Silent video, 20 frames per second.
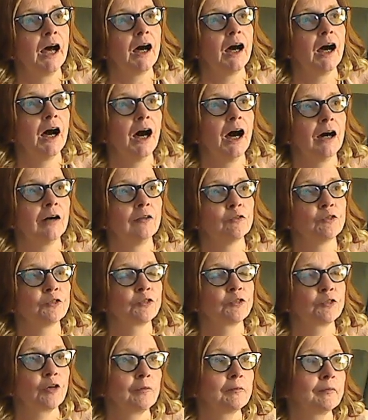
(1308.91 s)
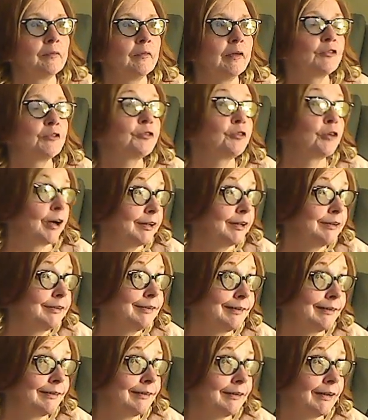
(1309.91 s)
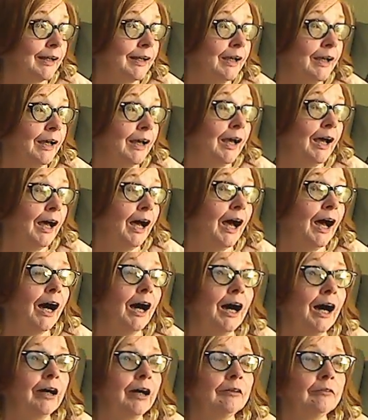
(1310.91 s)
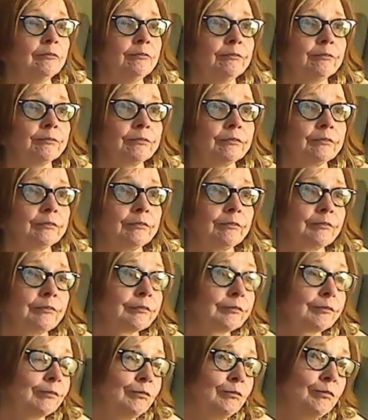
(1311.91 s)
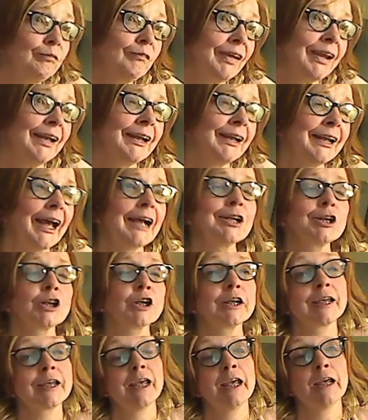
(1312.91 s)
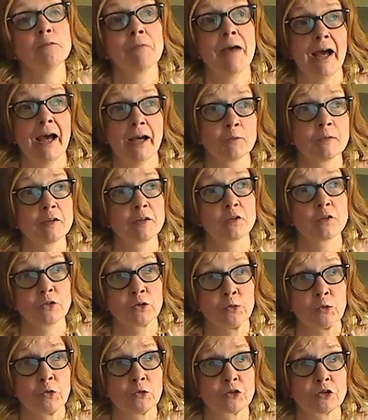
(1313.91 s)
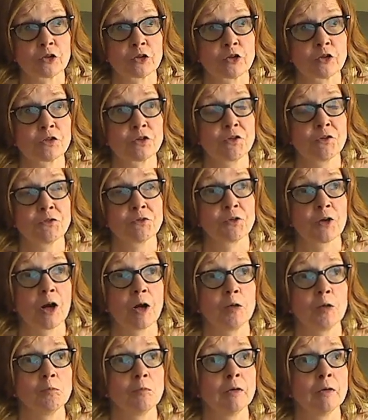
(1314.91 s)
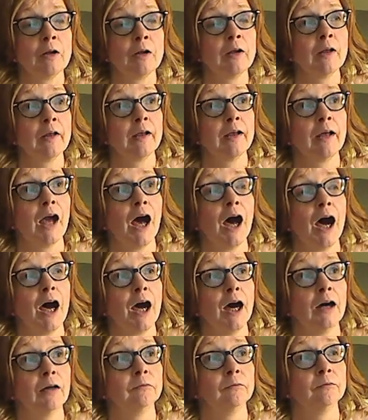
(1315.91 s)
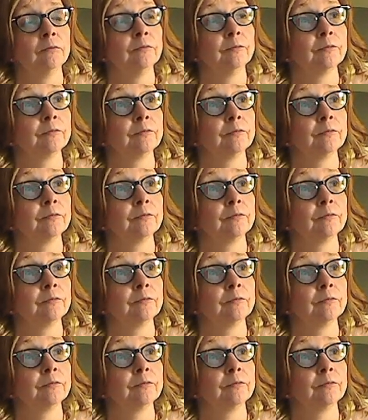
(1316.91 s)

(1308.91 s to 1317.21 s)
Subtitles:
from the front. It actually came back with the soldiers from the